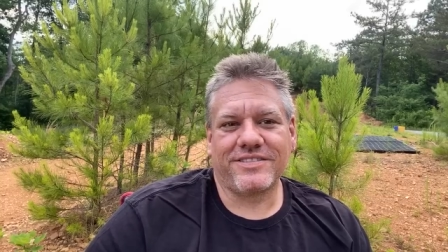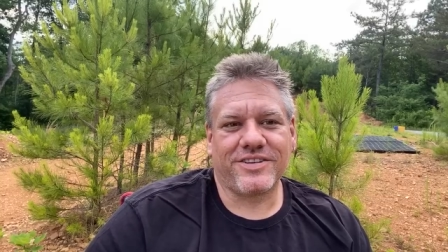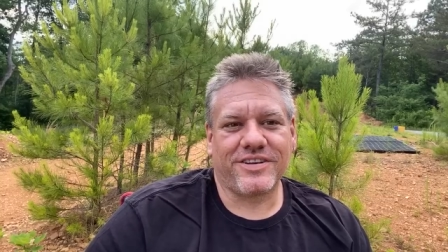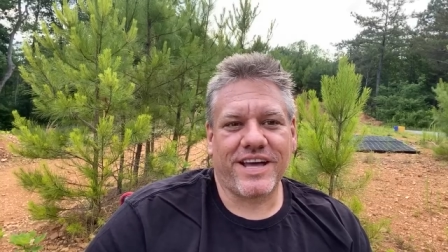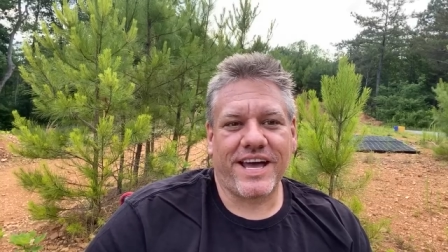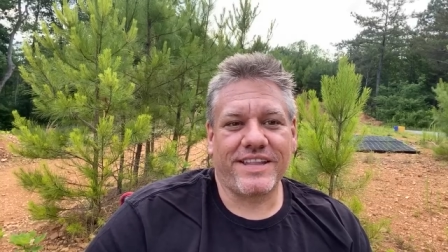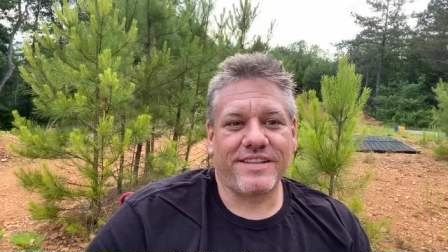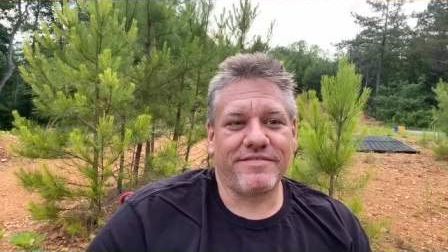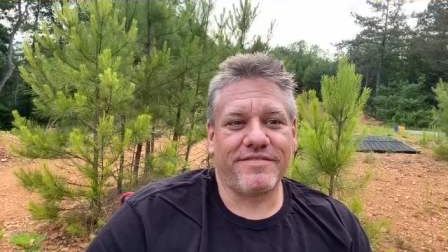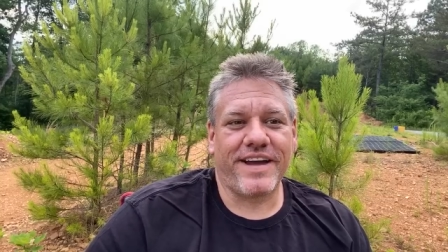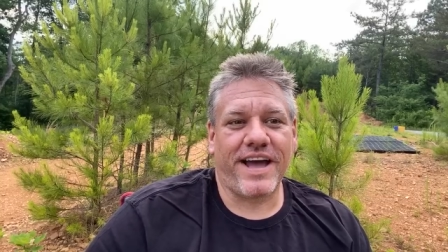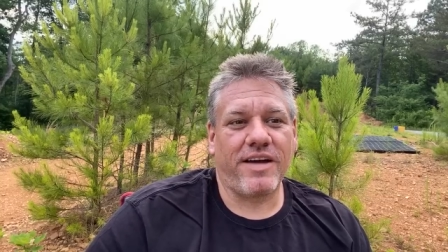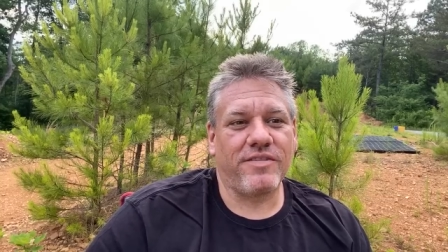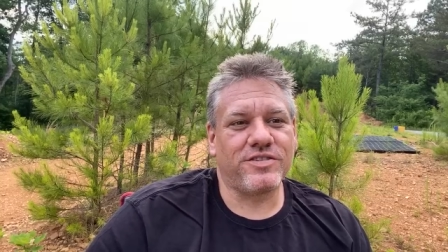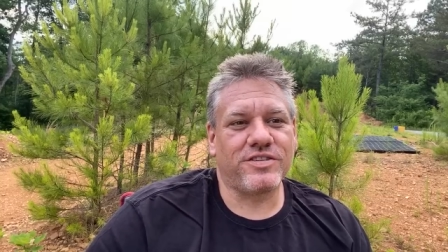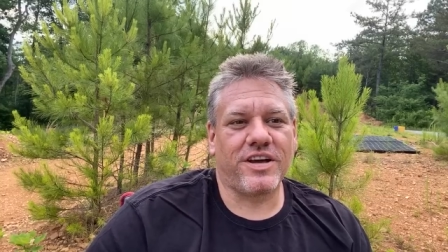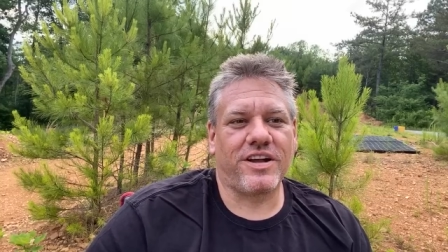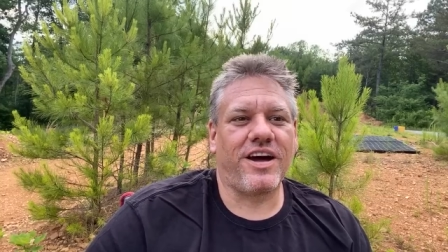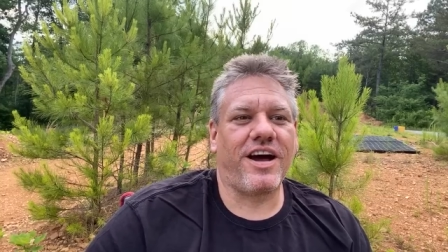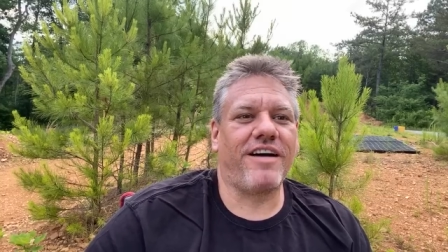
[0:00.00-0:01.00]
So I had the valve
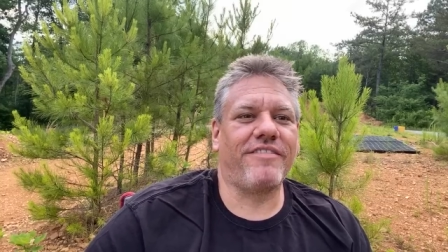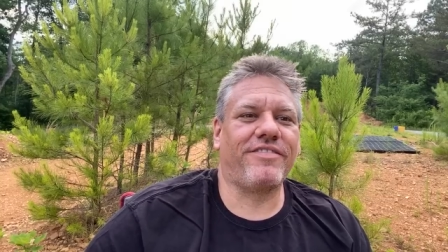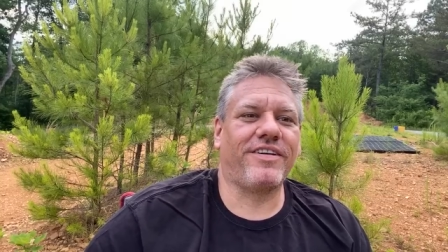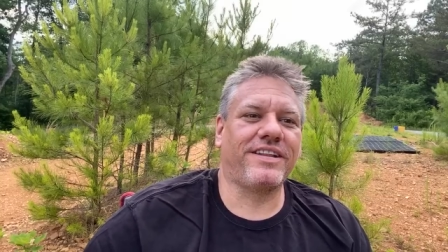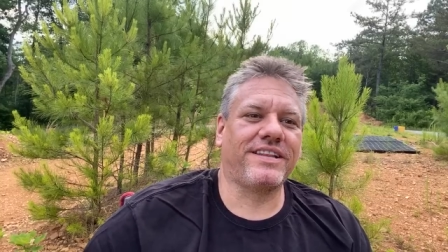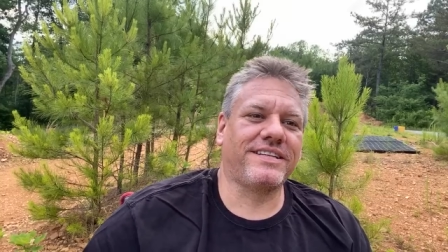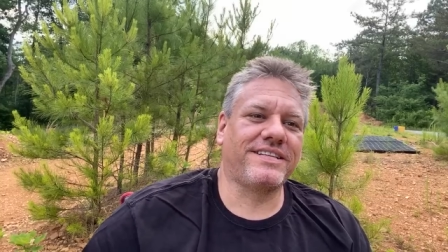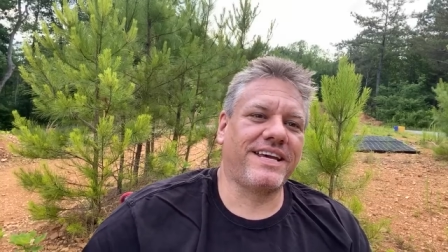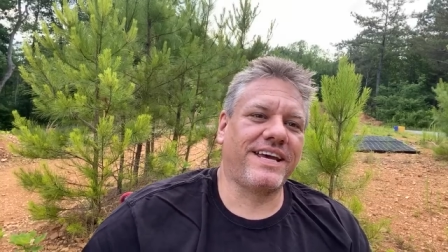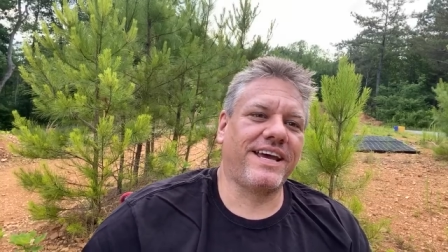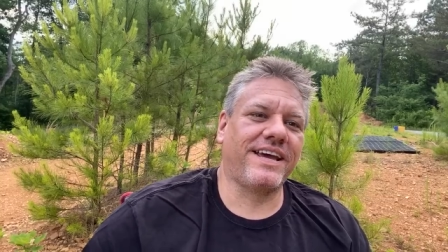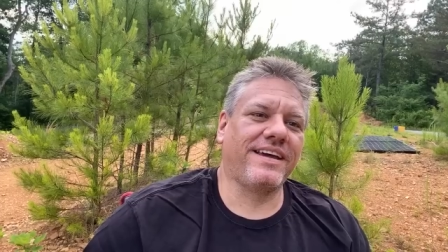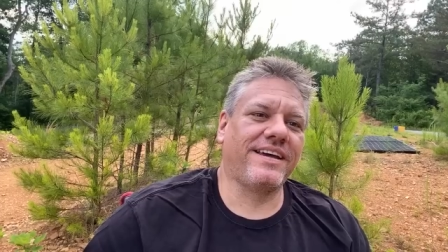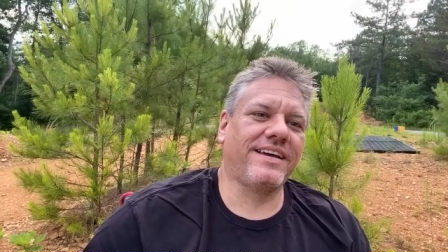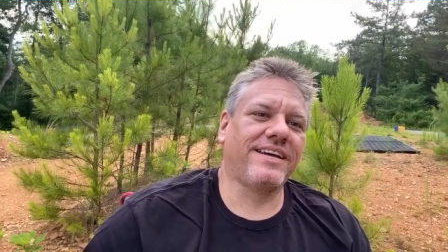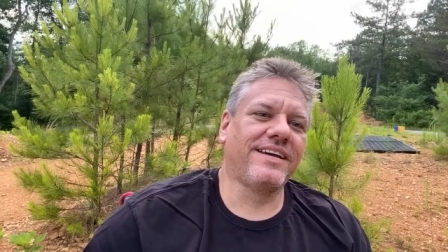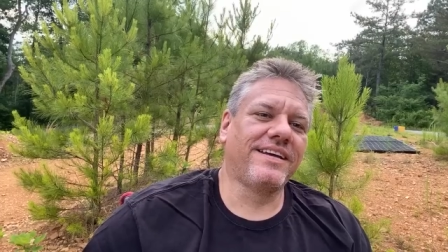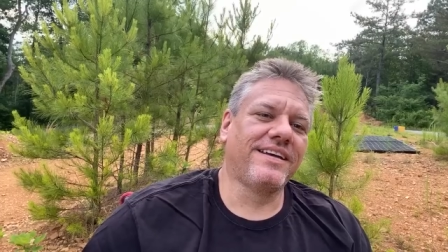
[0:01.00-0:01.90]
shut off on the tank.